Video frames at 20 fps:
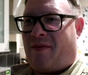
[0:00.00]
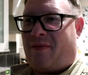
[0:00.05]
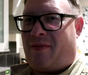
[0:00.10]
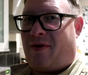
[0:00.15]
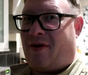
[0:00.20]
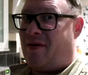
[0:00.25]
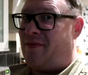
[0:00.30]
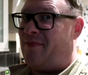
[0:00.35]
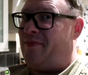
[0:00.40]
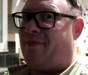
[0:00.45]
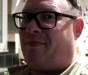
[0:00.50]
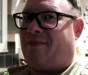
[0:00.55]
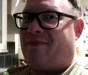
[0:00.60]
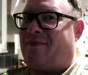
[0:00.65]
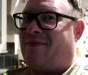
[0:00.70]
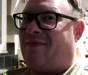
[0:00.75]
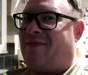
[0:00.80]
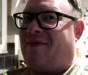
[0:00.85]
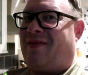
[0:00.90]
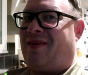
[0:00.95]
but
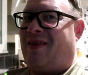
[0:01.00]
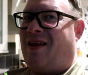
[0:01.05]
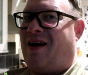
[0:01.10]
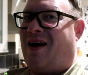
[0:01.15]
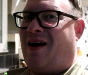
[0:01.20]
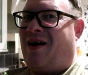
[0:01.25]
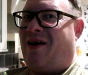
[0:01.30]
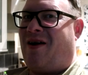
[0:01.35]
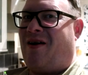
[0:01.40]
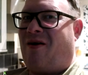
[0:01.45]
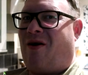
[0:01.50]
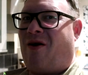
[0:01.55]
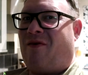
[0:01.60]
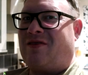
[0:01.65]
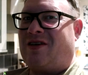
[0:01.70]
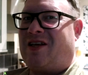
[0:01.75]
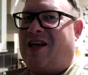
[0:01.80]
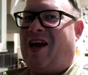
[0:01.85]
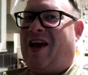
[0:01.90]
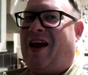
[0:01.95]
no,
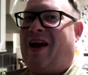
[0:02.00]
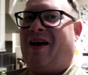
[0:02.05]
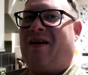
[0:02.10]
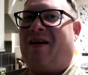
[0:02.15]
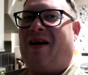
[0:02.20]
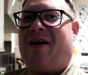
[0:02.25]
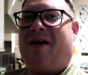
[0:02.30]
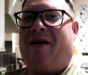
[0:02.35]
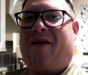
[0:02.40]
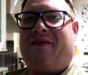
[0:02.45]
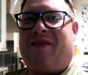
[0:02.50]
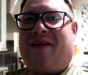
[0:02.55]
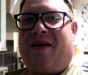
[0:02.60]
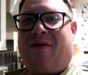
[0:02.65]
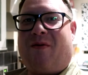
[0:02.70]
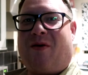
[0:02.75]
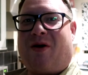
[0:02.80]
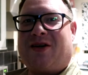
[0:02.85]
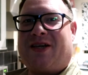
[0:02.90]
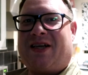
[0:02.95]
obviously if
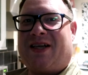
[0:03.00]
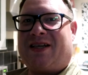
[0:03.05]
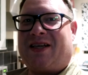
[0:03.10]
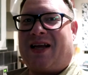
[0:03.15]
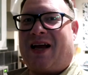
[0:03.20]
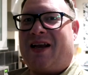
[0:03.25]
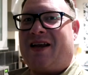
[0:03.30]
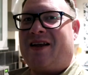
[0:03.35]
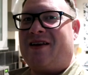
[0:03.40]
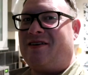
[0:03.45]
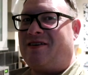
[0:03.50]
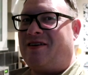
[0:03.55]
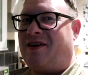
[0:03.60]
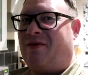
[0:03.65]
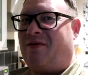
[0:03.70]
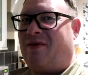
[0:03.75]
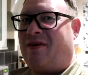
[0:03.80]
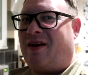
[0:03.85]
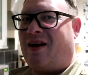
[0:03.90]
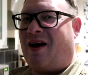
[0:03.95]
you watch EastEnders
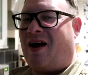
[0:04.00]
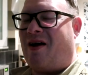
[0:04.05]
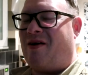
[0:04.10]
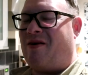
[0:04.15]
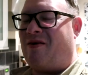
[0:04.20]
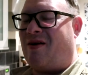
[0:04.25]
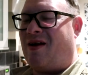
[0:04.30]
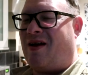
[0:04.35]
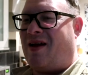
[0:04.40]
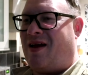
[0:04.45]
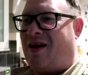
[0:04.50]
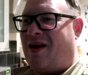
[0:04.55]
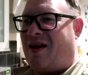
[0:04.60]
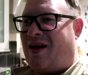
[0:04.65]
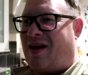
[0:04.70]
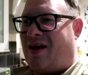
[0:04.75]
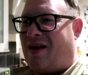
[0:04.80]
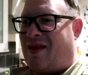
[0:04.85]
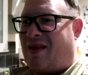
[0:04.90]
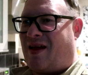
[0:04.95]
you would know
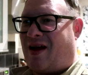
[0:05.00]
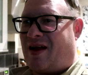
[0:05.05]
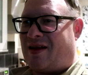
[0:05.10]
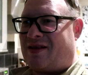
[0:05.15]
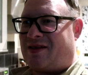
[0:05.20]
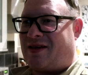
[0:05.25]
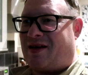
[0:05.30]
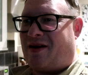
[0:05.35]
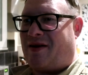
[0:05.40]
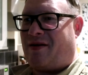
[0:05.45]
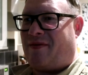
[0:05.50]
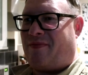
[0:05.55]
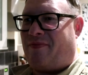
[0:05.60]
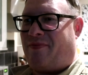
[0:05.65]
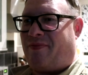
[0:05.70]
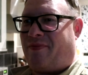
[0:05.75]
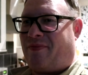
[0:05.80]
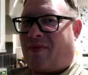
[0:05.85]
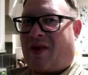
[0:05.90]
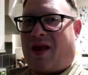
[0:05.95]
that
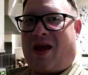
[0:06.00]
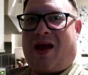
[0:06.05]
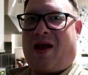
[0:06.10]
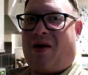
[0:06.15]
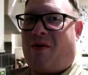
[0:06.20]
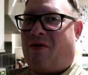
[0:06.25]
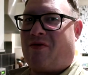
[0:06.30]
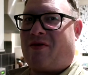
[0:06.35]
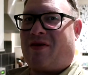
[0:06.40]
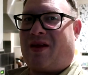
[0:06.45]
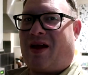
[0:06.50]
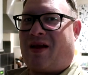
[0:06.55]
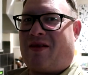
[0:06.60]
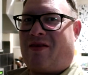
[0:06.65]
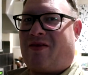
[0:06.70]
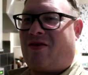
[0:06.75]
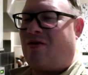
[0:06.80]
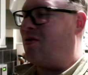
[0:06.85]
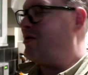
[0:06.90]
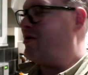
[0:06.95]
it wasn't that at